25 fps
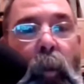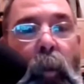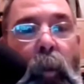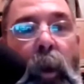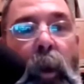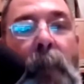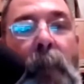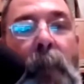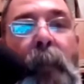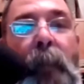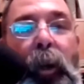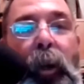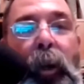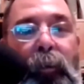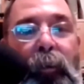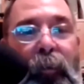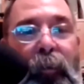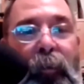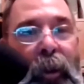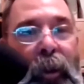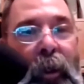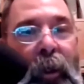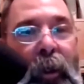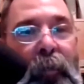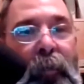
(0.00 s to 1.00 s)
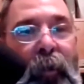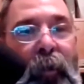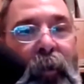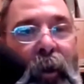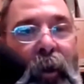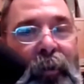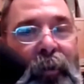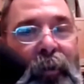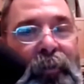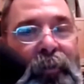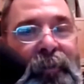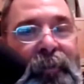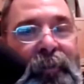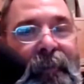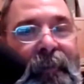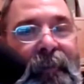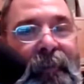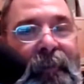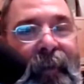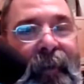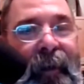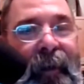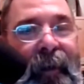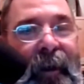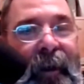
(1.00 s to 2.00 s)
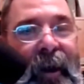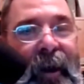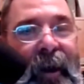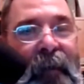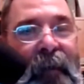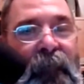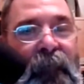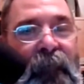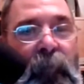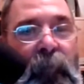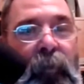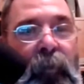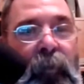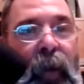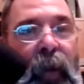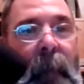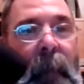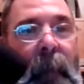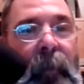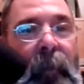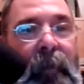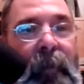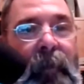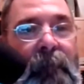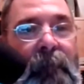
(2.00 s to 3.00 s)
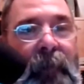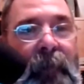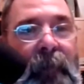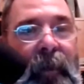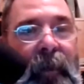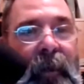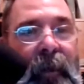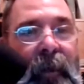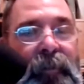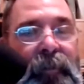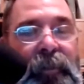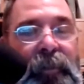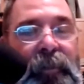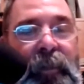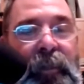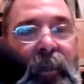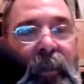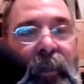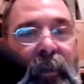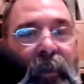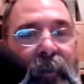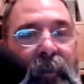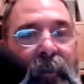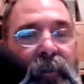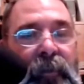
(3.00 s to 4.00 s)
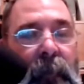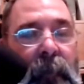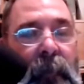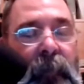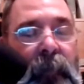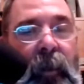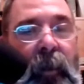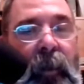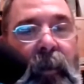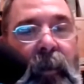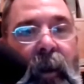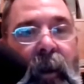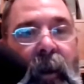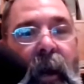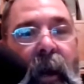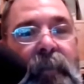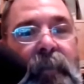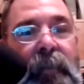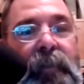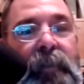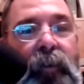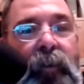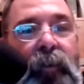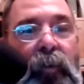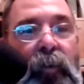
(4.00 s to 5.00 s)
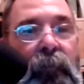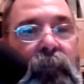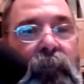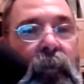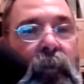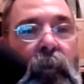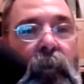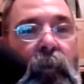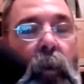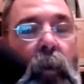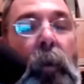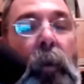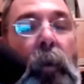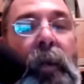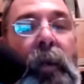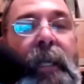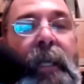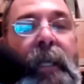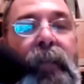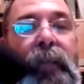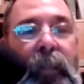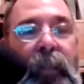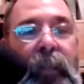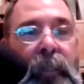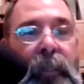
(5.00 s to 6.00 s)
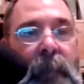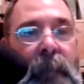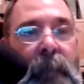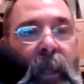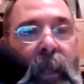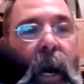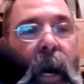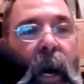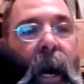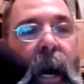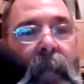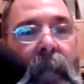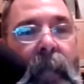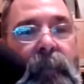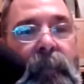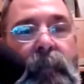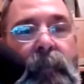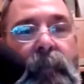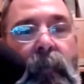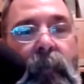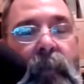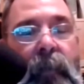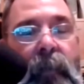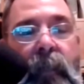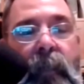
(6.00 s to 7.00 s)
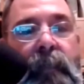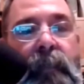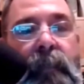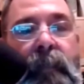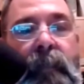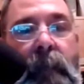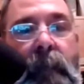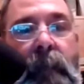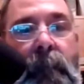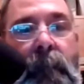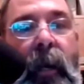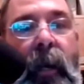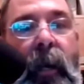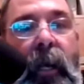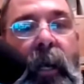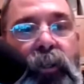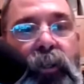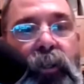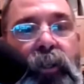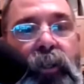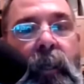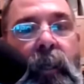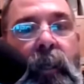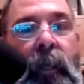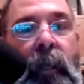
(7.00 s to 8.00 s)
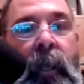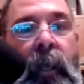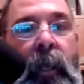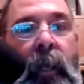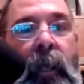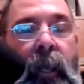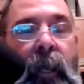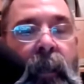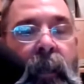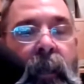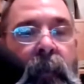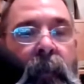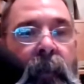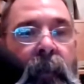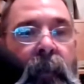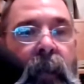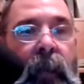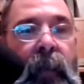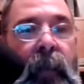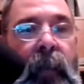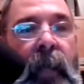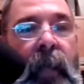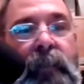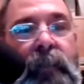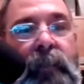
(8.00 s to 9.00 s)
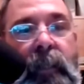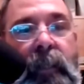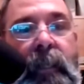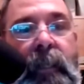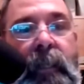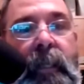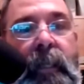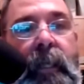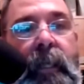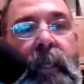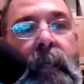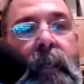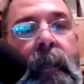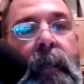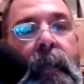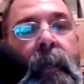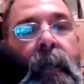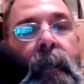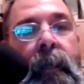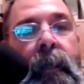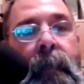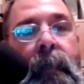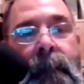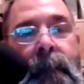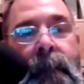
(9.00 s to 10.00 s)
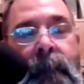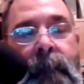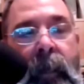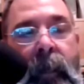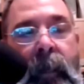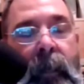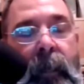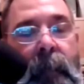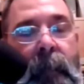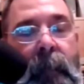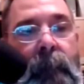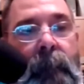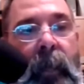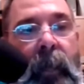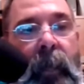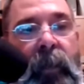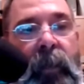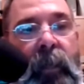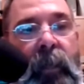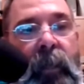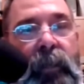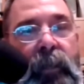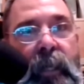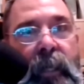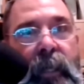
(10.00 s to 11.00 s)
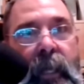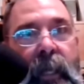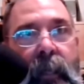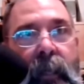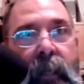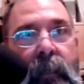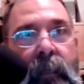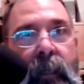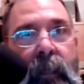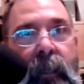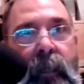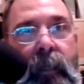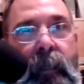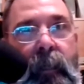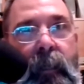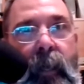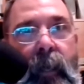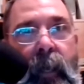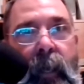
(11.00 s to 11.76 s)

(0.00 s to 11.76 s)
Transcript: one burn or another on us from grabbing a skillet or something on a hot stove or anything that's been hot. So it doesn't take much, and that's the key. I think at the end,